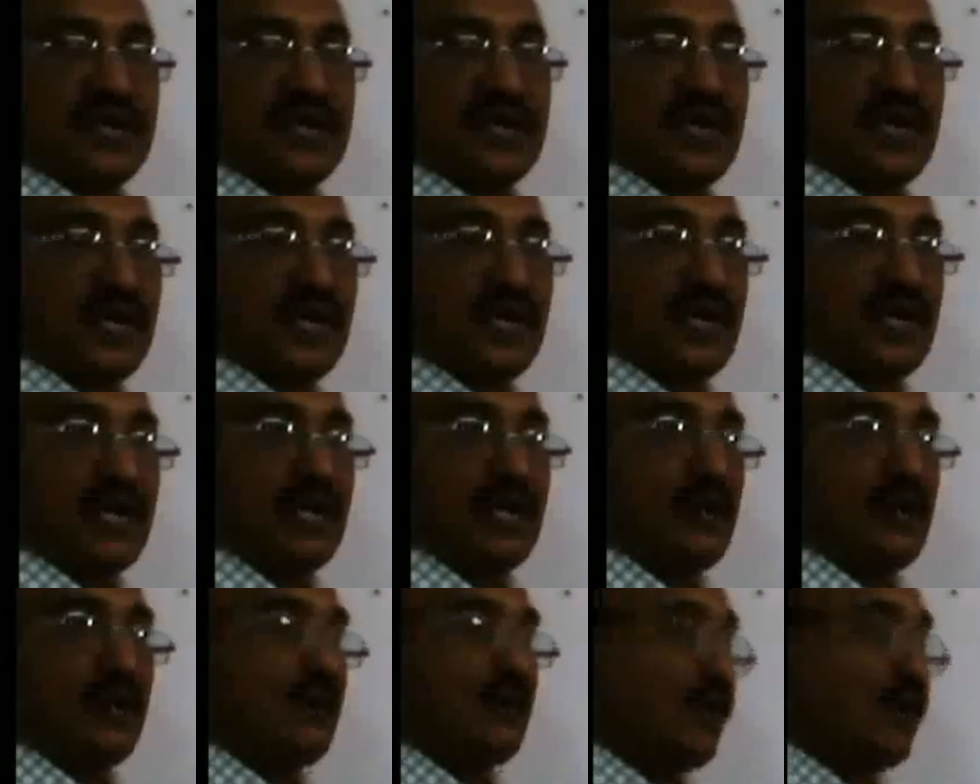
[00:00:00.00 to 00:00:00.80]

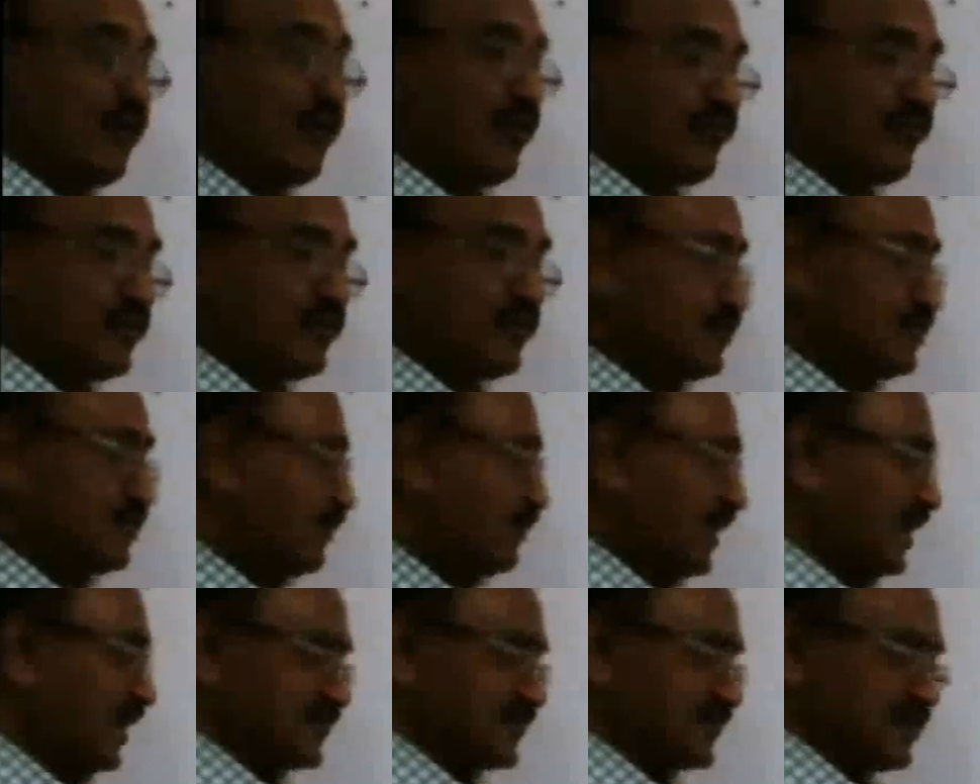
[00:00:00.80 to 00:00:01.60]
of the
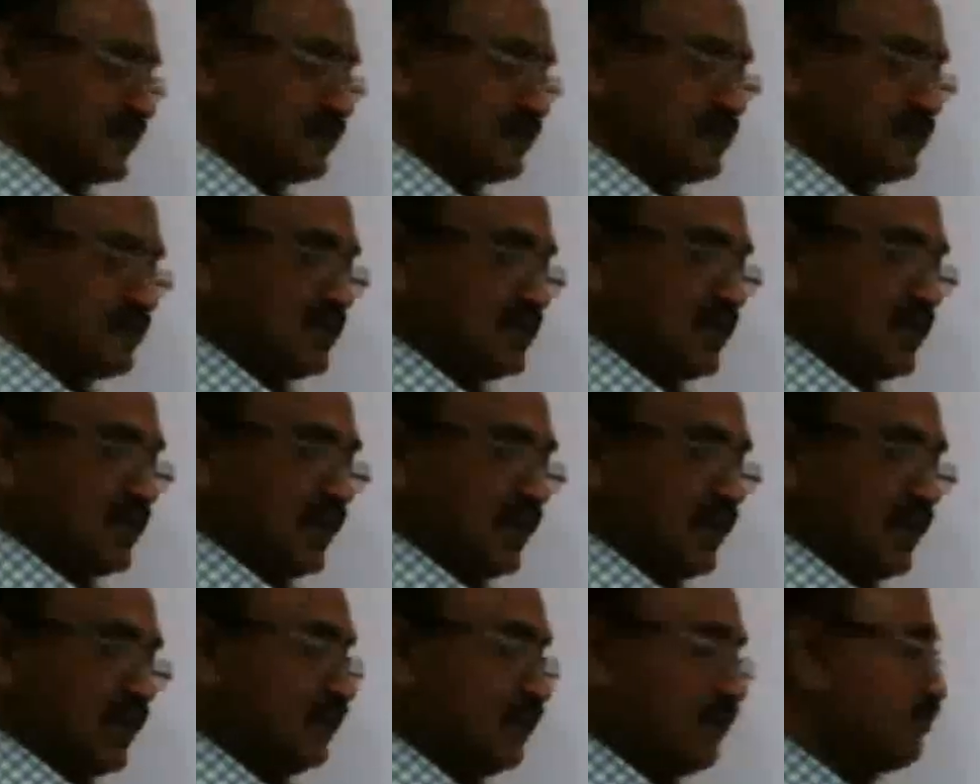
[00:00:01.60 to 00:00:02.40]
matter,
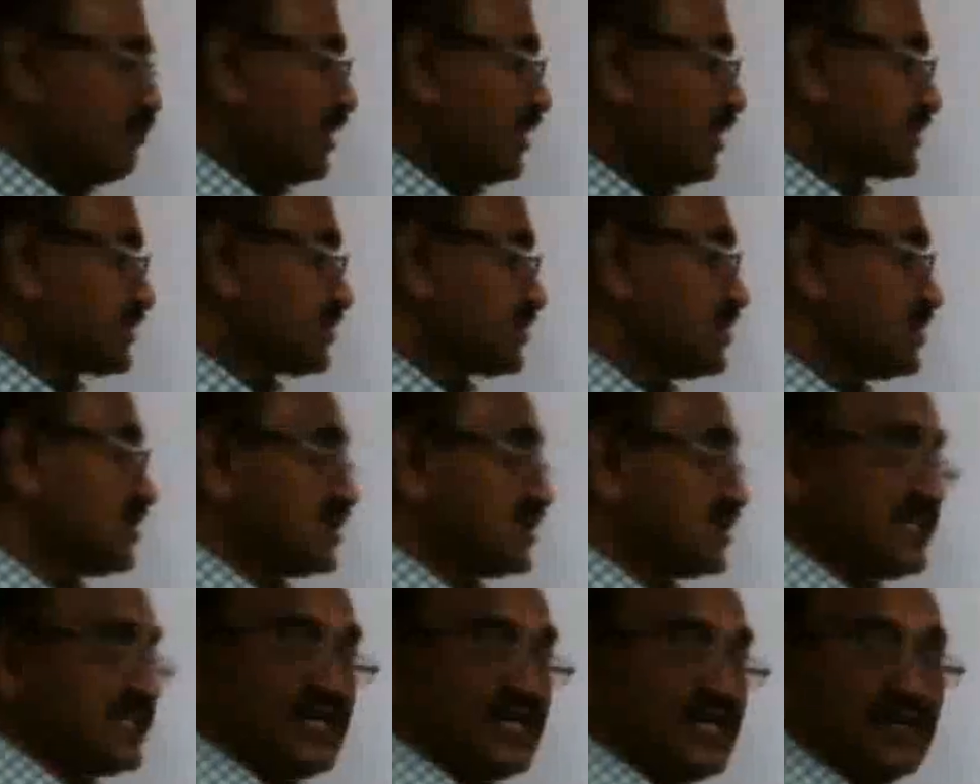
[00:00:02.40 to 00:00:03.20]
but
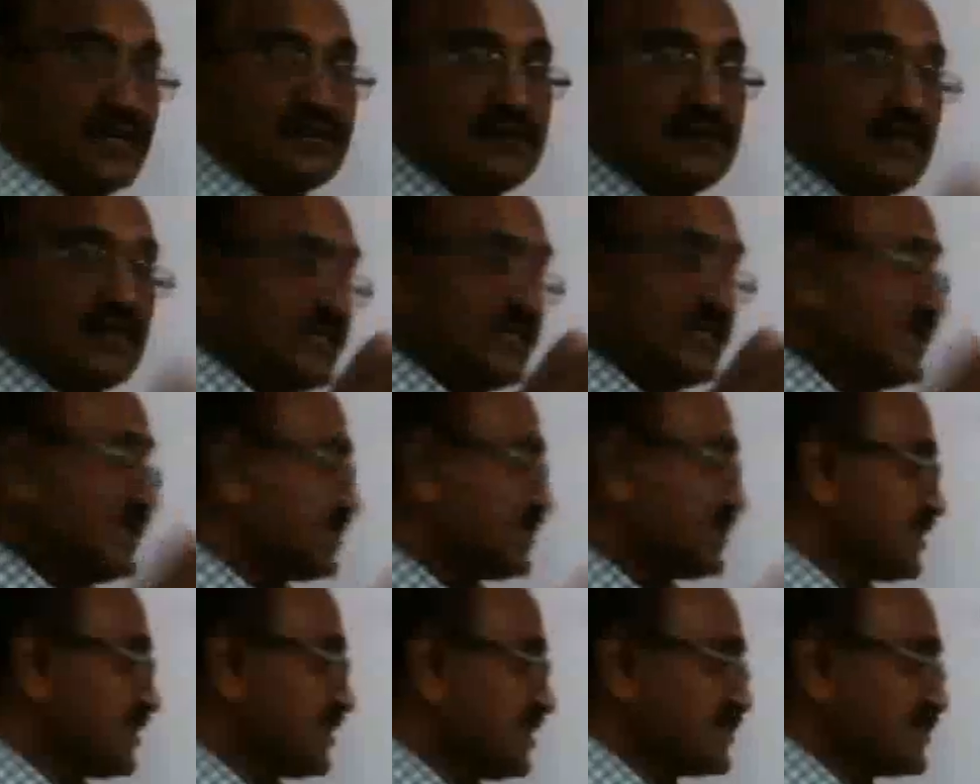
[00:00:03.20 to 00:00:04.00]
here it
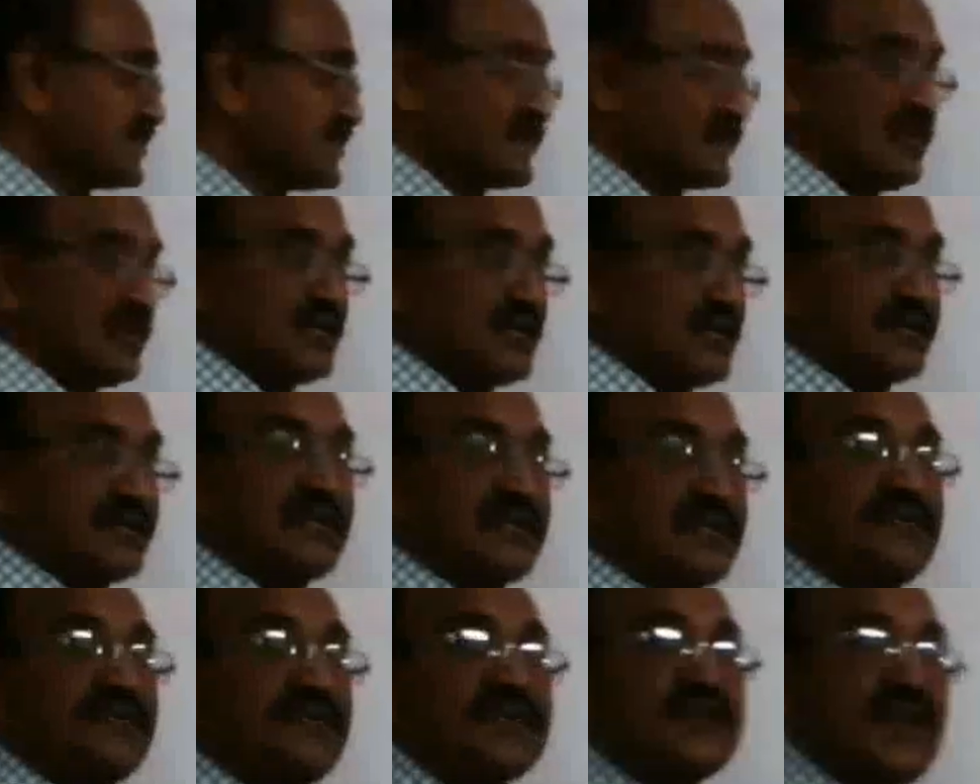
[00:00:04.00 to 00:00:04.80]
is
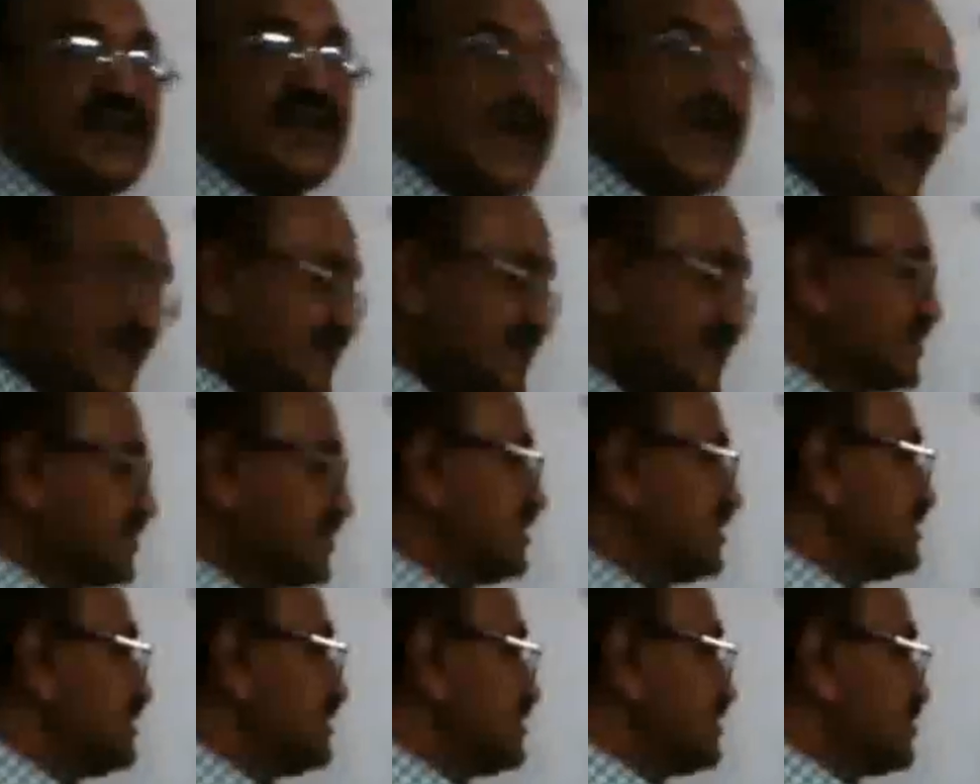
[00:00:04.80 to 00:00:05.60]
giving
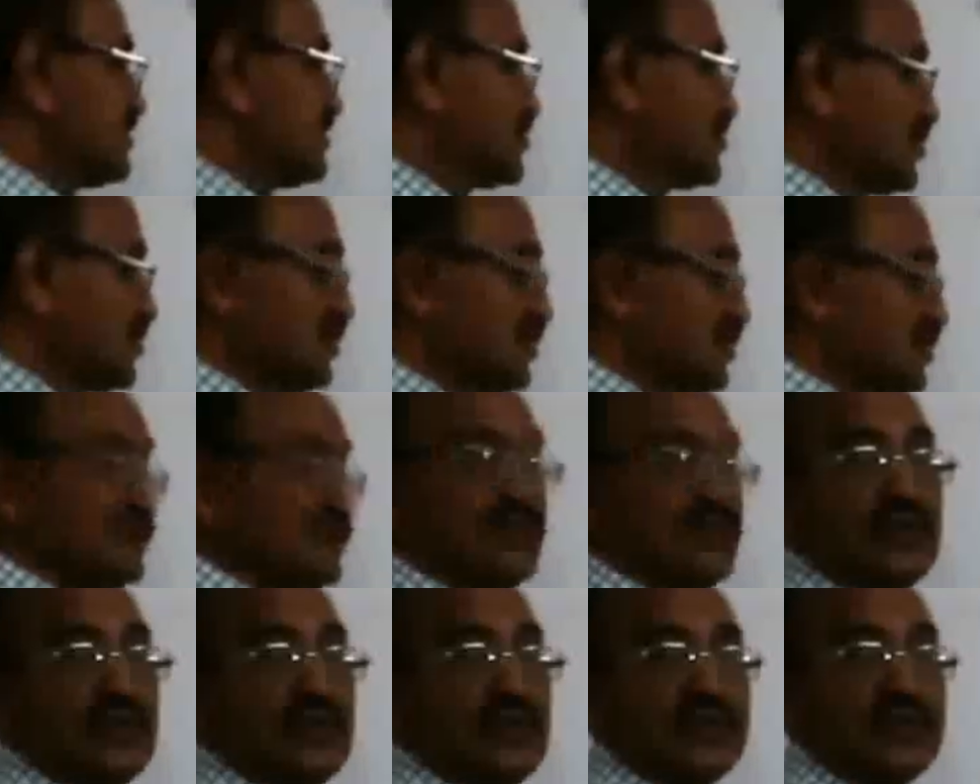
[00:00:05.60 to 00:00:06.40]
energy
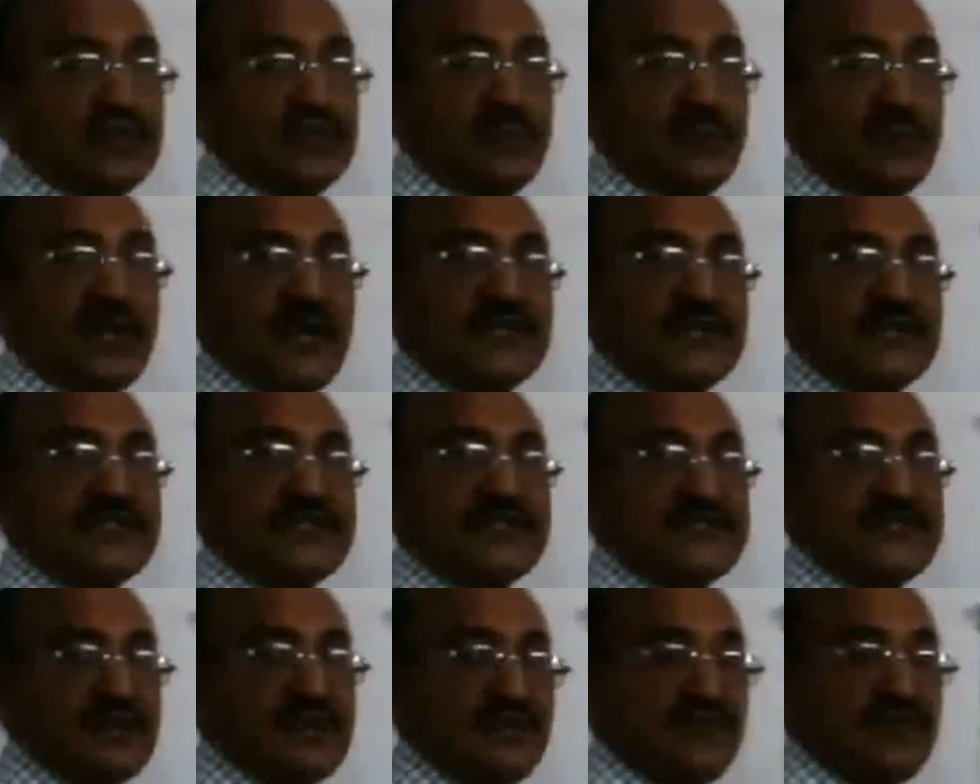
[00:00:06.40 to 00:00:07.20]
to the
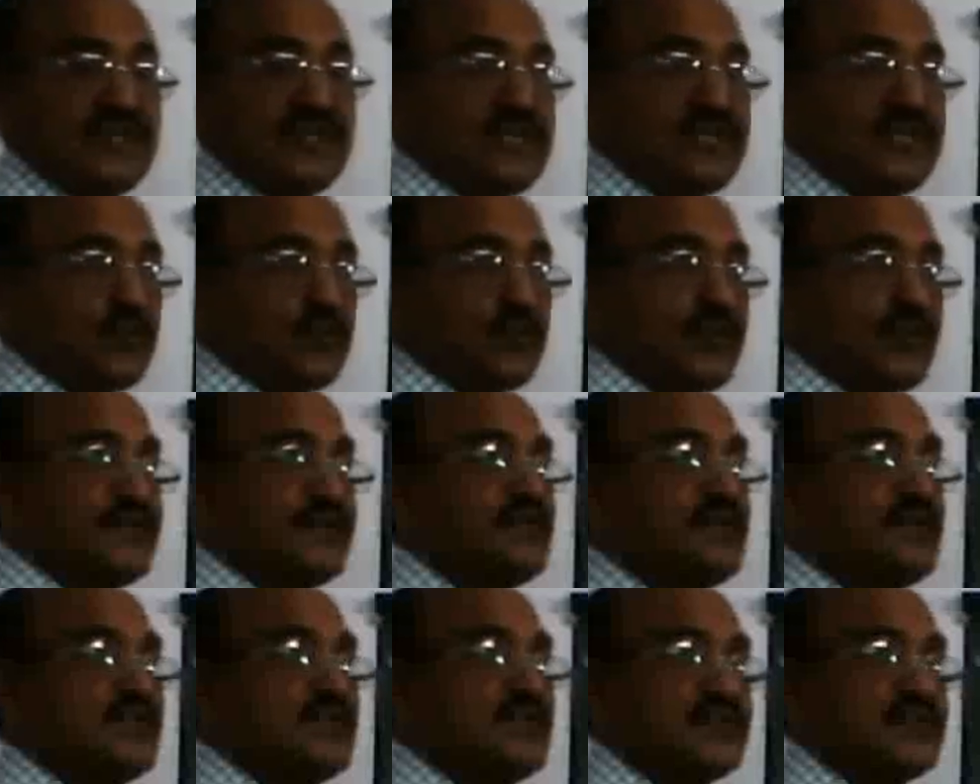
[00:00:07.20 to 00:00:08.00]
particles of
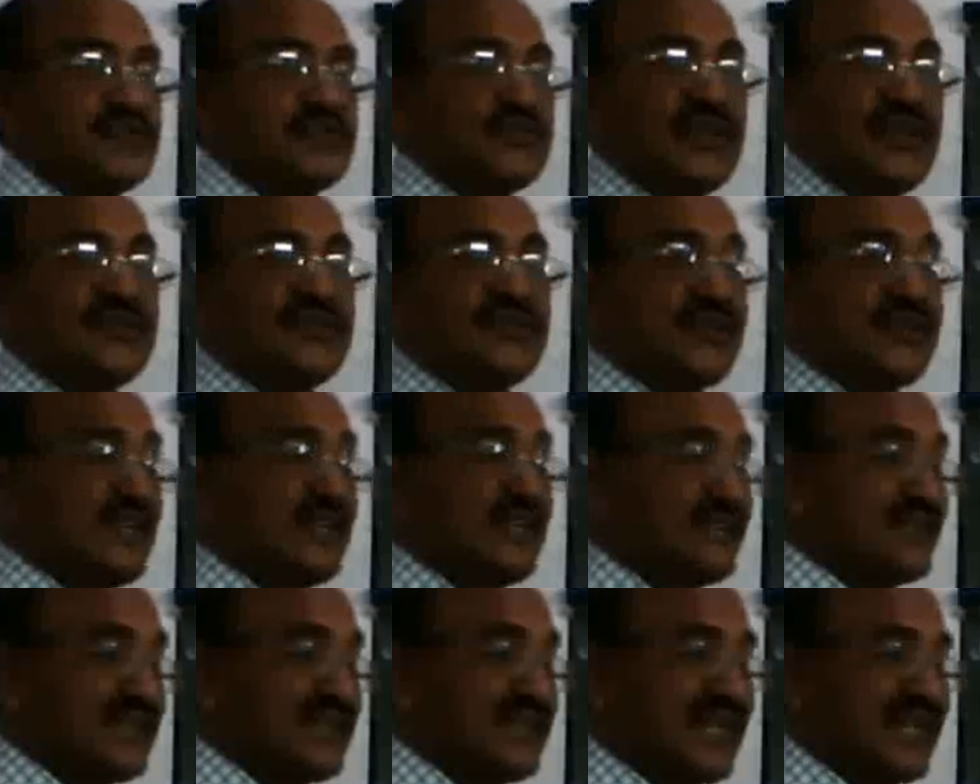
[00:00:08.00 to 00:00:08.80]
liquid so that they
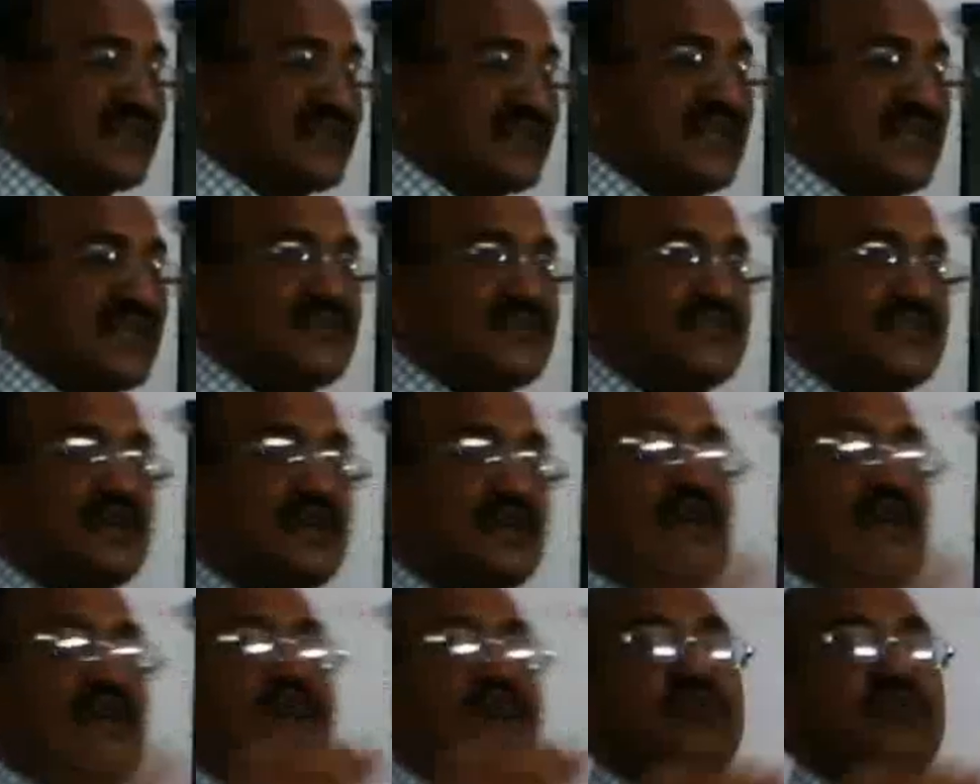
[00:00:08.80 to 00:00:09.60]
can get energy
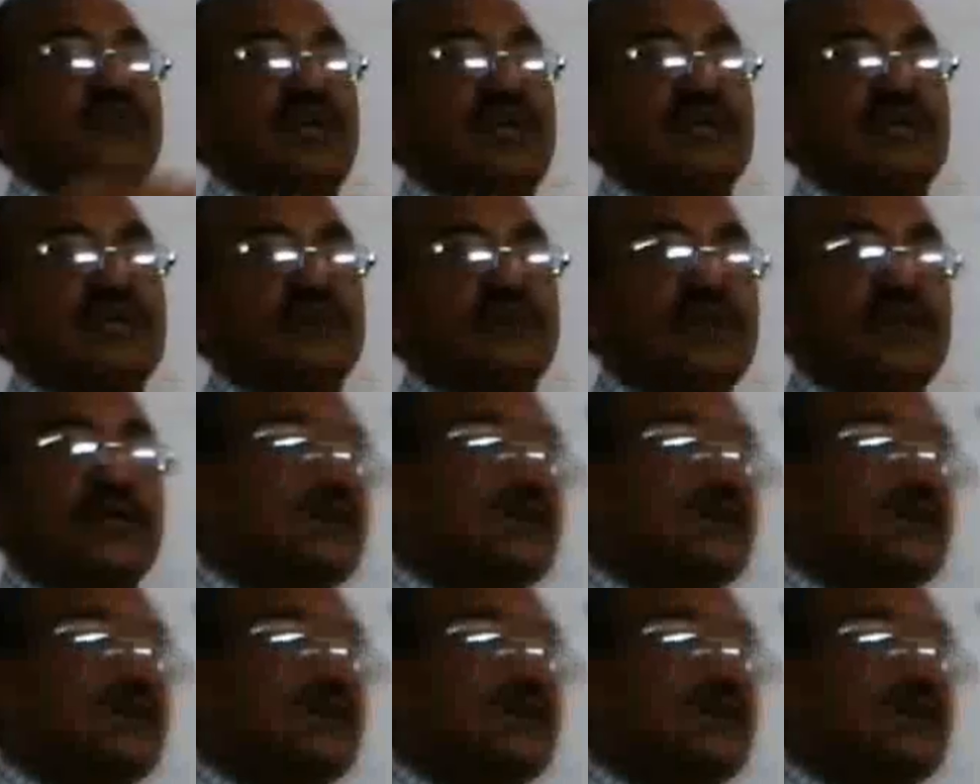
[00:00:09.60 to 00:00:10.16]
and fly away.